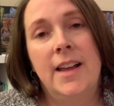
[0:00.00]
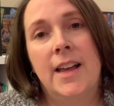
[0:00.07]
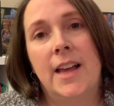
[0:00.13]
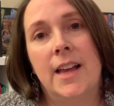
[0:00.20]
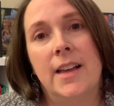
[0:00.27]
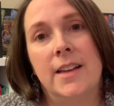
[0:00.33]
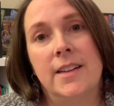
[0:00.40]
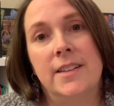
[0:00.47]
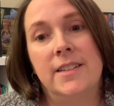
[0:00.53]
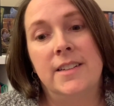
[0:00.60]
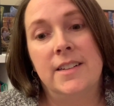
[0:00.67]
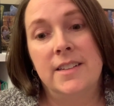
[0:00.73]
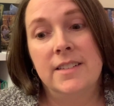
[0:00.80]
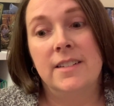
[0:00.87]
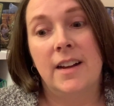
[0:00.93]
and
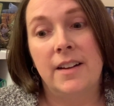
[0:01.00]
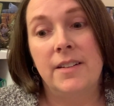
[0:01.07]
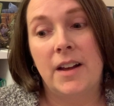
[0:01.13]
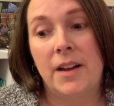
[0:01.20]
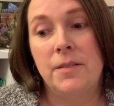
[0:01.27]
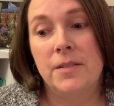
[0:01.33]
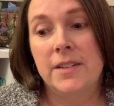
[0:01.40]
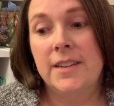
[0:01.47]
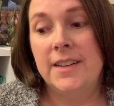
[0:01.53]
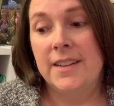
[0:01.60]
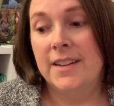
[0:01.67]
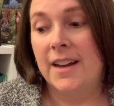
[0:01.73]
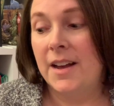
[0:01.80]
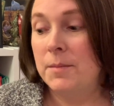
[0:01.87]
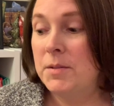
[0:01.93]

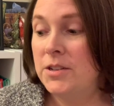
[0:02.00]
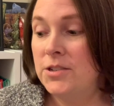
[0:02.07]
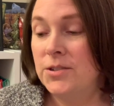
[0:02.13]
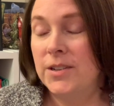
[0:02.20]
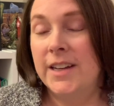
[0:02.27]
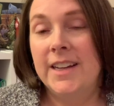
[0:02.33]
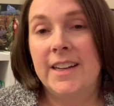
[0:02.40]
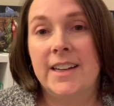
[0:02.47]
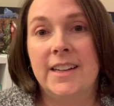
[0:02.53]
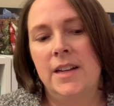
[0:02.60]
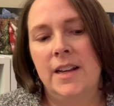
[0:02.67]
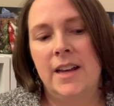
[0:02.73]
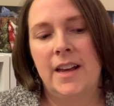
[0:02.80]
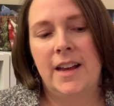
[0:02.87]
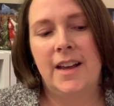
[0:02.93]
I'm enjoying it.
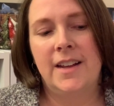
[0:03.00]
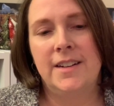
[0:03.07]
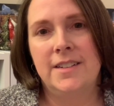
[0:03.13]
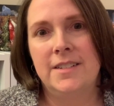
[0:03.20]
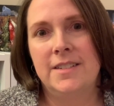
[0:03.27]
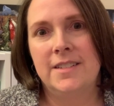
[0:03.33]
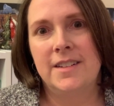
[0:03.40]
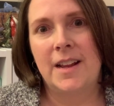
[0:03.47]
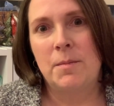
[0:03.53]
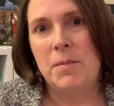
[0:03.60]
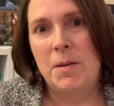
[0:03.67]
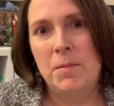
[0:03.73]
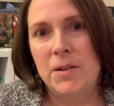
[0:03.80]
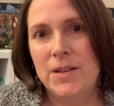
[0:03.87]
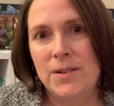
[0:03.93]
And like
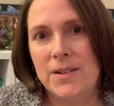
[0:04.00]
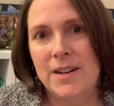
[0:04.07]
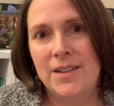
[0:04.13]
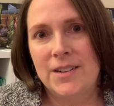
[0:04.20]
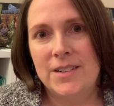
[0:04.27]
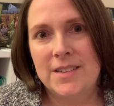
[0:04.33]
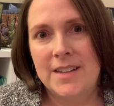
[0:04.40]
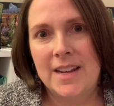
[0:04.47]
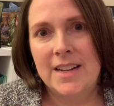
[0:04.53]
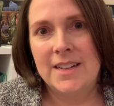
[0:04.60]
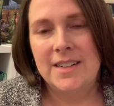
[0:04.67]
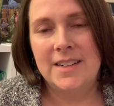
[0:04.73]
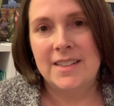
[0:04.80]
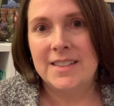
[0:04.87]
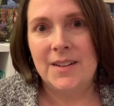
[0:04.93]
people don't
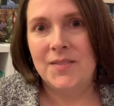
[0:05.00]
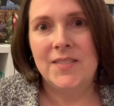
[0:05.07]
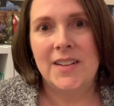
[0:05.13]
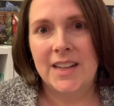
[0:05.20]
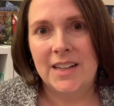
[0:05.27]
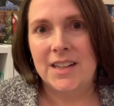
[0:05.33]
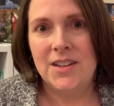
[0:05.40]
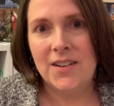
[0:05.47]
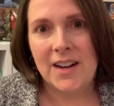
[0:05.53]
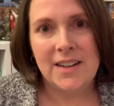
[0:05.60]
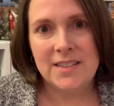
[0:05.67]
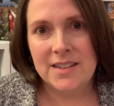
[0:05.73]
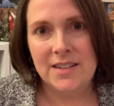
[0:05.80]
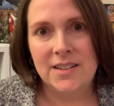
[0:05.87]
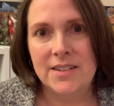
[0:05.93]
understand, except like you
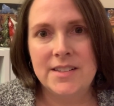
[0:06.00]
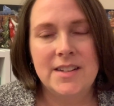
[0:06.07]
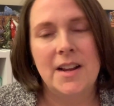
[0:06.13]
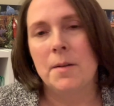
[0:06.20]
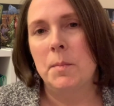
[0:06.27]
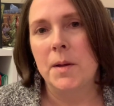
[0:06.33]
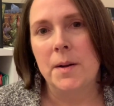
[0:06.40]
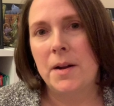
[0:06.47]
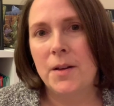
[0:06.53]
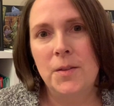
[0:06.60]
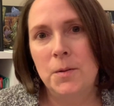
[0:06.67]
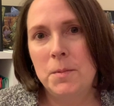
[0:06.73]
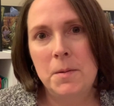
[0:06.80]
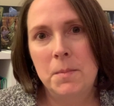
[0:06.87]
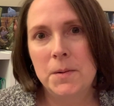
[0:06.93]
guys understand, but other
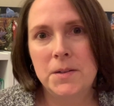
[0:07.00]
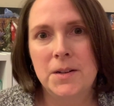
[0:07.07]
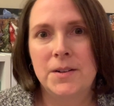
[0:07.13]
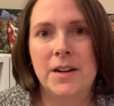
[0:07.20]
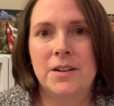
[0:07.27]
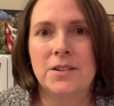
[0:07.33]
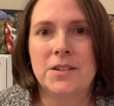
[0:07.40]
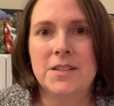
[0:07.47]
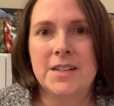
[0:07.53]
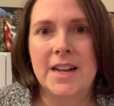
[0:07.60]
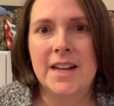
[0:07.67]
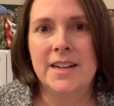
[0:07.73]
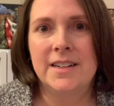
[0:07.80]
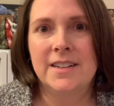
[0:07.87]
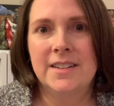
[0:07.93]
people don't
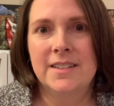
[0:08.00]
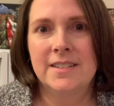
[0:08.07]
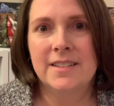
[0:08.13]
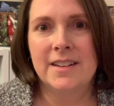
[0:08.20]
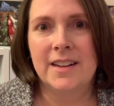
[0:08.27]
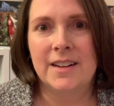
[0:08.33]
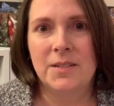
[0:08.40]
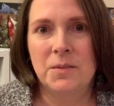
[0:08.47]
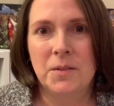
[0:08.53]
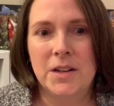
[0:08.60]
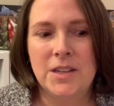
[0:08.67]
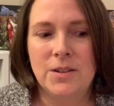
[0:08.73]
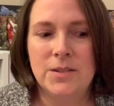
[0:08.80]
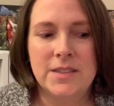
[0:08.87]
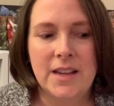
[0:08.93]
understand, like when
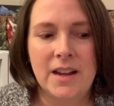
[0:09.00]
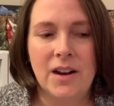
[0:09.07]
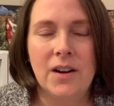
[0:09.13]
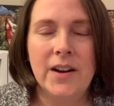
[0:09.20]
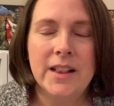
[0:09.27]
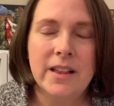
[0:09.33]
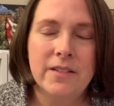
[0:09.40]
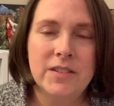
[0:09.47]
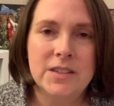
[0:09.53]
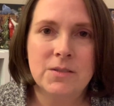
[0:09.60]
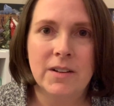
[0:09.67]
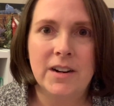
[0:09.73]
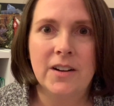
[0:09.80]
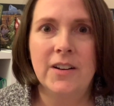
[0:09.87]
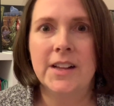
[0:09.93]
you say, oh, I love this
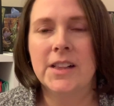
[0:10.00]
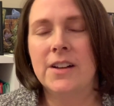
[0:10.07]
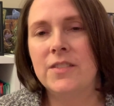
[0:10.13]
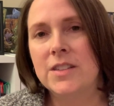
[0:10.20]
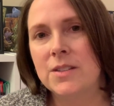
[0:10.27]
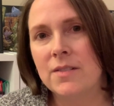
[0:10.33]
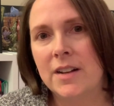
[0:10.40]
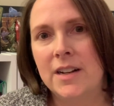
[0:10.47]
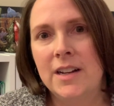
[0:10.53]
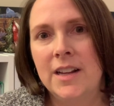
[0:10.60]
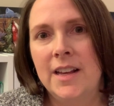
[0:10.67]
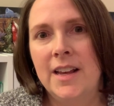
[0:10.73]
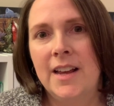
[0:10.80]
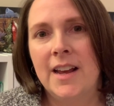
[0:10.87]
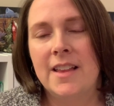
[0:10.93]
one, oh, I love this one,
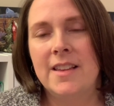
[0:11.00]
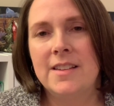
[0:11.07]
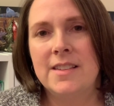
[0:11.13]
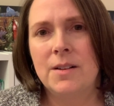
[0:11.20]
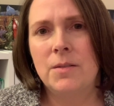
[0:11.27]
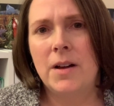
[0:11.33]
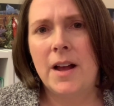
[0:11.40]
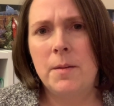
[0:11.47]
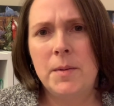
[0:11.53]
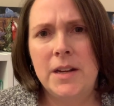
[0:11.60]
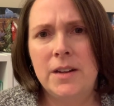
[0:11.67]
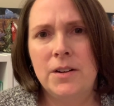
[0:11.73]
and they say, well, how many are